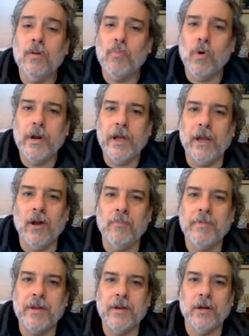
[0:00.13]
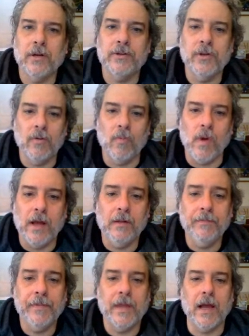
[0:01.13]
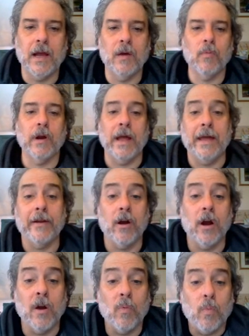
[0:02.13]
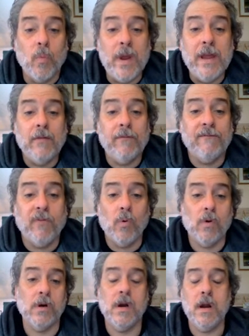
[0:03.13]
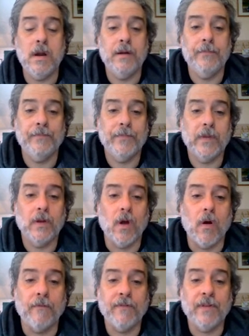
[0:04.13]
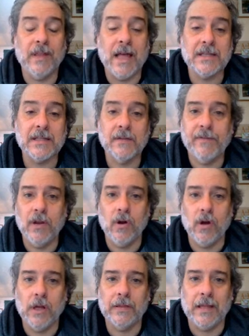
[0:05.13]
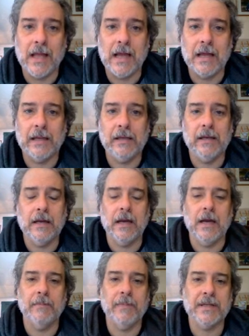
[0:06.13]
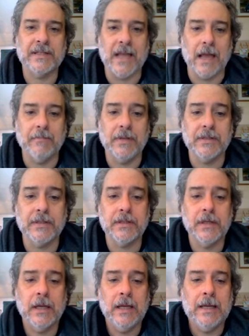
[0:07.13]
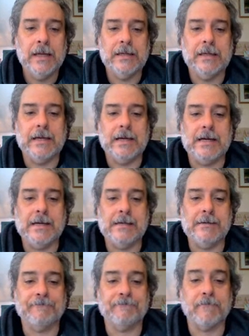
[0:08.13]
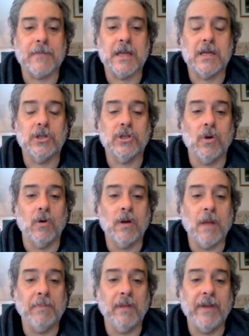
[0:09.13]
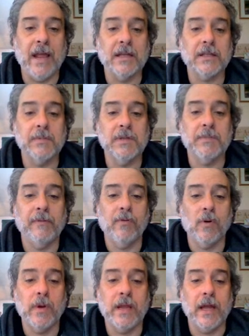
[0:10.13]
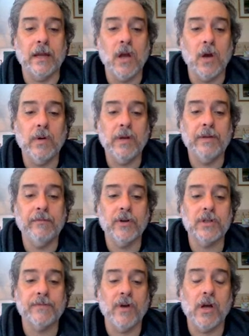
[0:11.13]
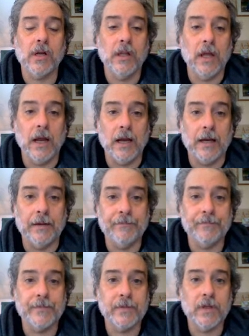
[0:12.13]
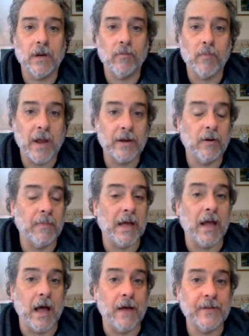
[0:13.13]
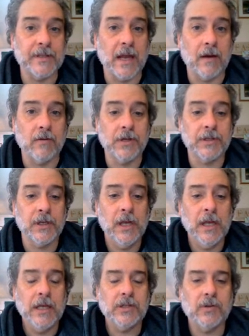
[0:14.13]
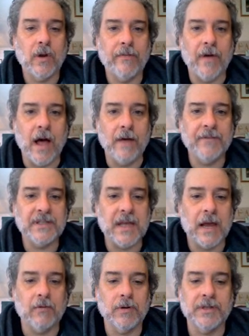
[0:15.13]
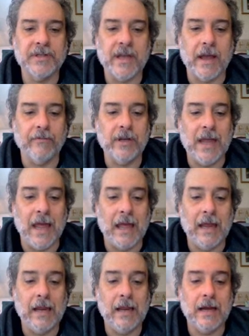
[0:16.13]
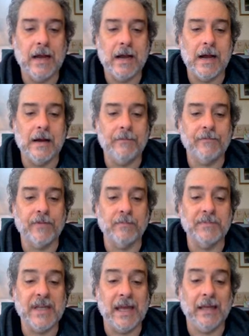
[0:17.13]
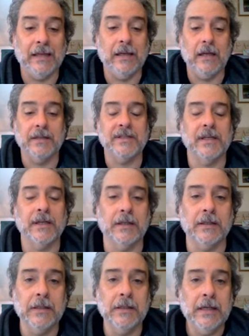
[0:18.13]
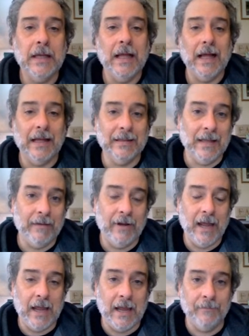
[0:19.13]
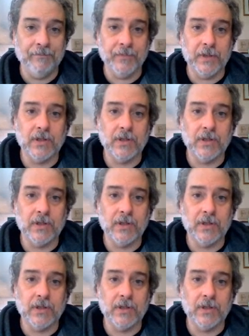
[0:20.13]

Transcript: Good morning. Hope that you're doing well. Uh, we're at our week four philosophy online um, assignments. Um, so, a couple of announcements before we get going. First of all, um, reminder about office hours. So, I have office hours every day um, from 10 until 11 a.m.